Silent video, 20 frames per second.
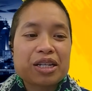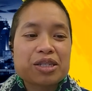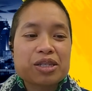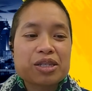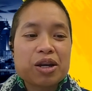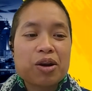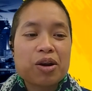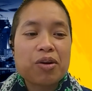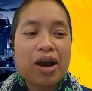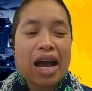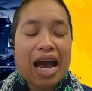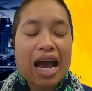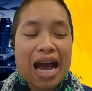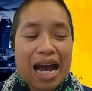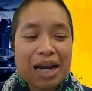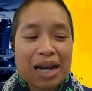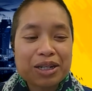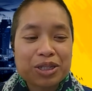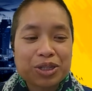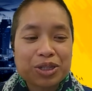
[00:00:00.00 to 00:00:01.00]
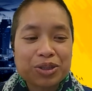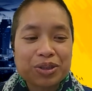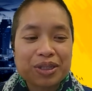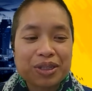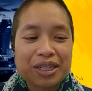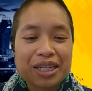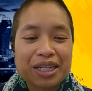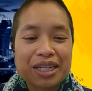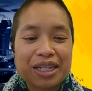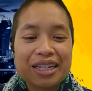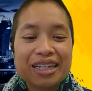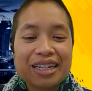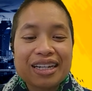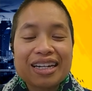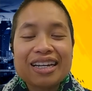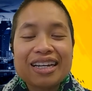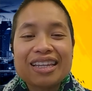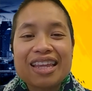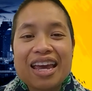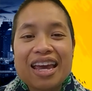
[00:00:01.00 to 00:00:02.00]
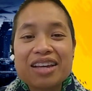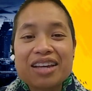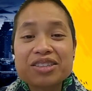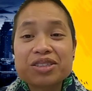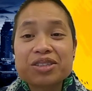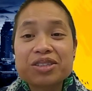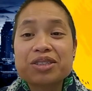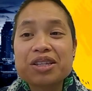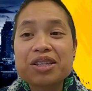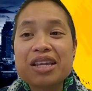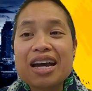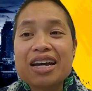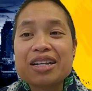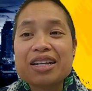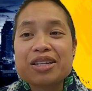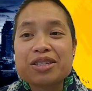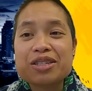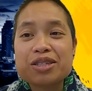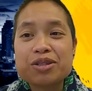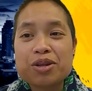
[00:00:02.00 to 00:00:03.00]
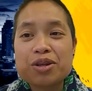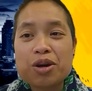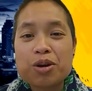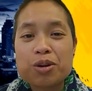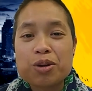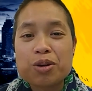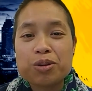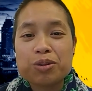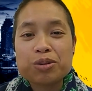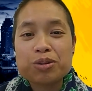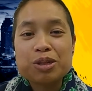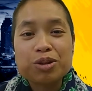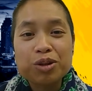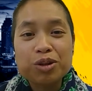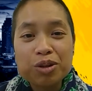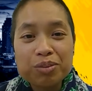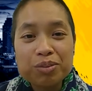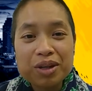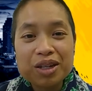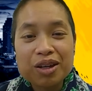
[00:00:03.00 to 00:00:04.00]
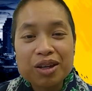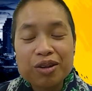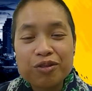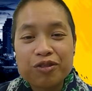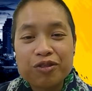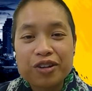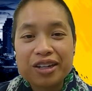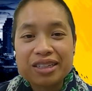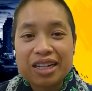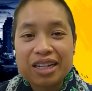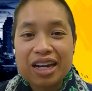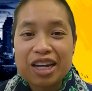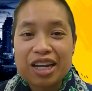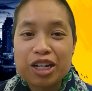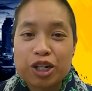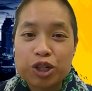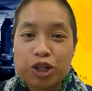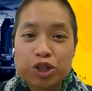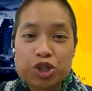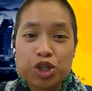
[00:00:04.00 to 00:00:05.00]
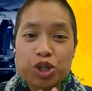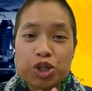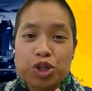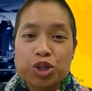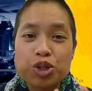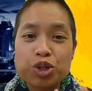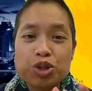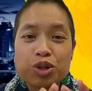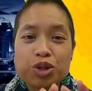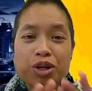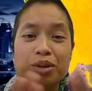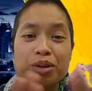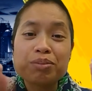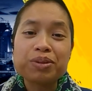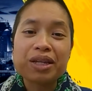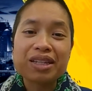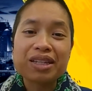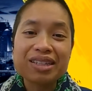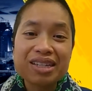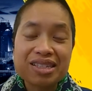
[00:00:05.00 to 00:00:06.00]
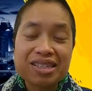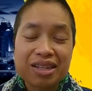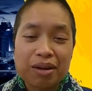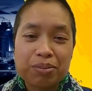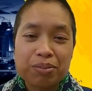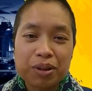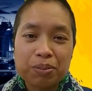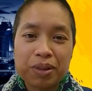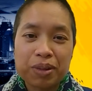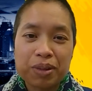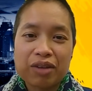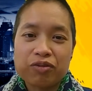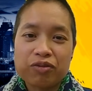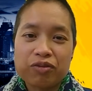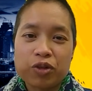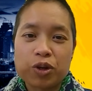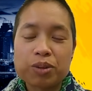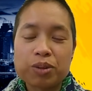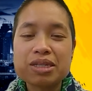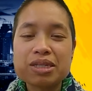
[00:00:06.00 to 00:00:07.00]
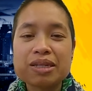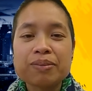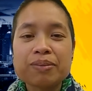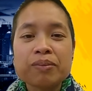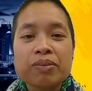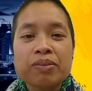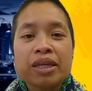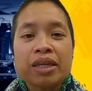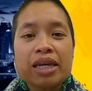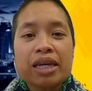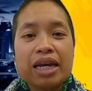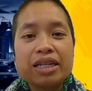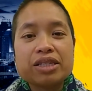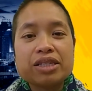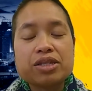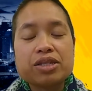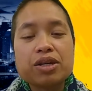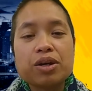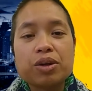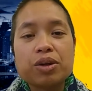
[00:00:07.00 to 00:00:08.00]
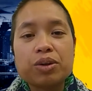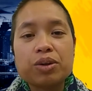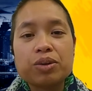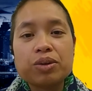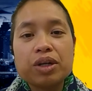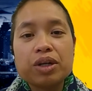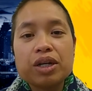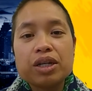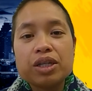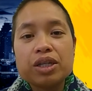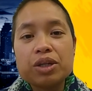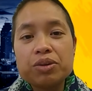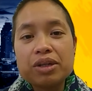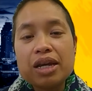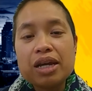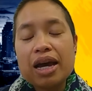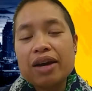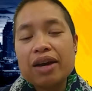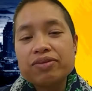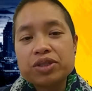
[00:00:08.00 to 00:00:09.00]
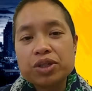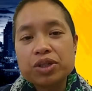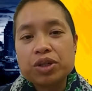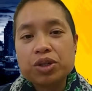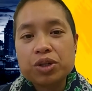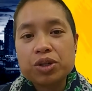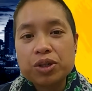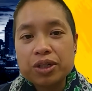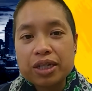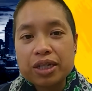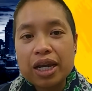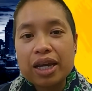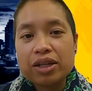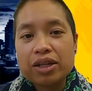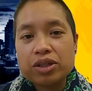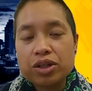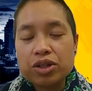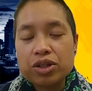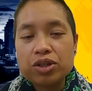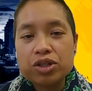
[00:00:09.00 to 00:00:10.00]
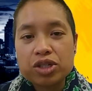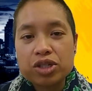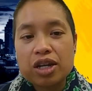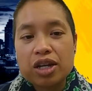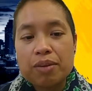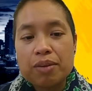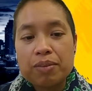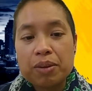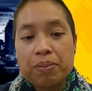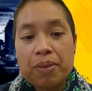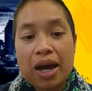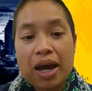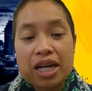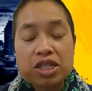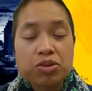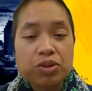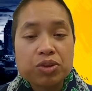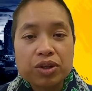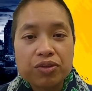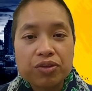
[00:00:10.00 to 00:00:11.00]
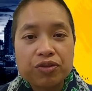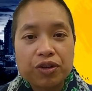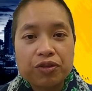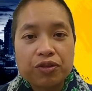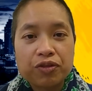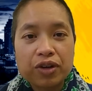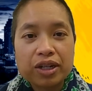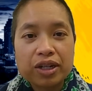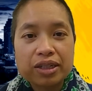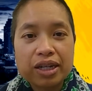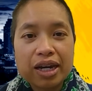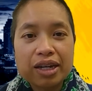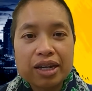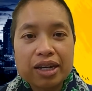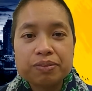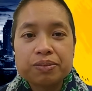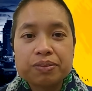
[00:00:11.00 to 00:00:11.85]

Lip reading: So actually, the answer to that is no. Schoolment and Frontline are two completely separate platforms. And so you would have to create your username and password for Frontline.